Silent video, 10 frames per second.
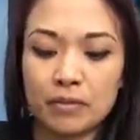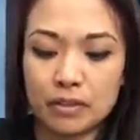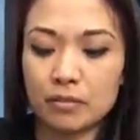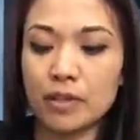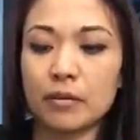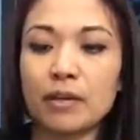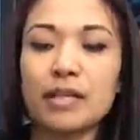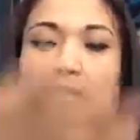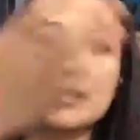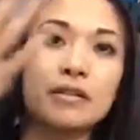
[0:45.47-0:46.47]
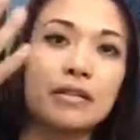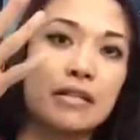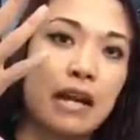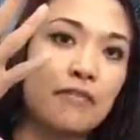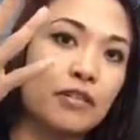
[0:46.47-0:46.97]
So what you want to do is
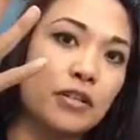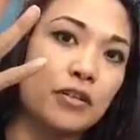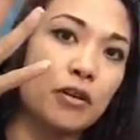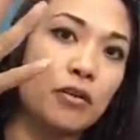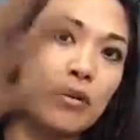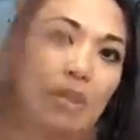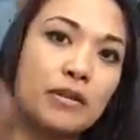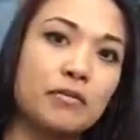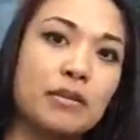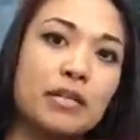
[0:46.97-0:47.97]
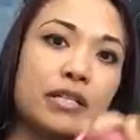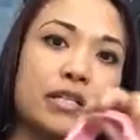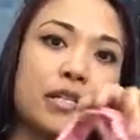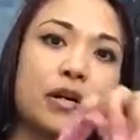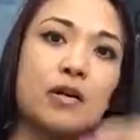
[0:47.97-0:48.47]
after you go around the
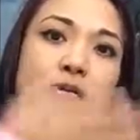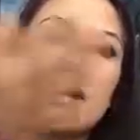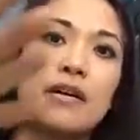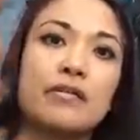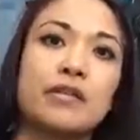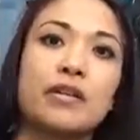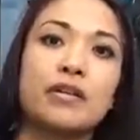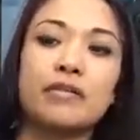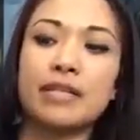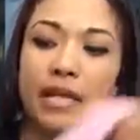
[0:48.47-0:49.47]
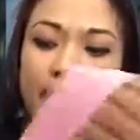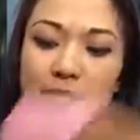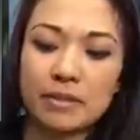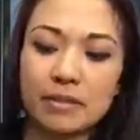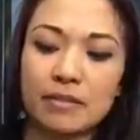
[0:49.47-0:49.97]
wrist, you go around 3
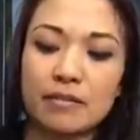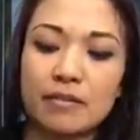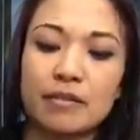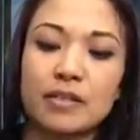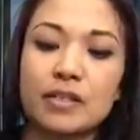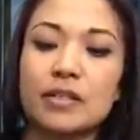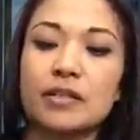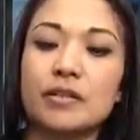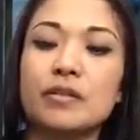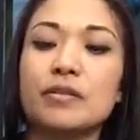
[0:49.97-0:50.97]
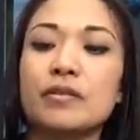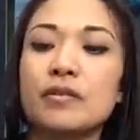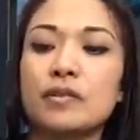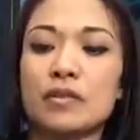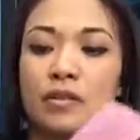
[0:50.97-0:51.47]
times. 2,
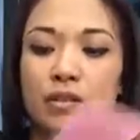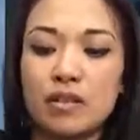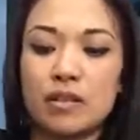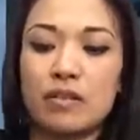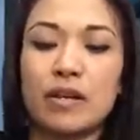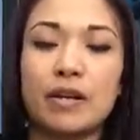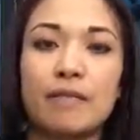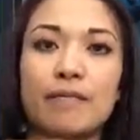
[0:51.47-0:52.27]
3.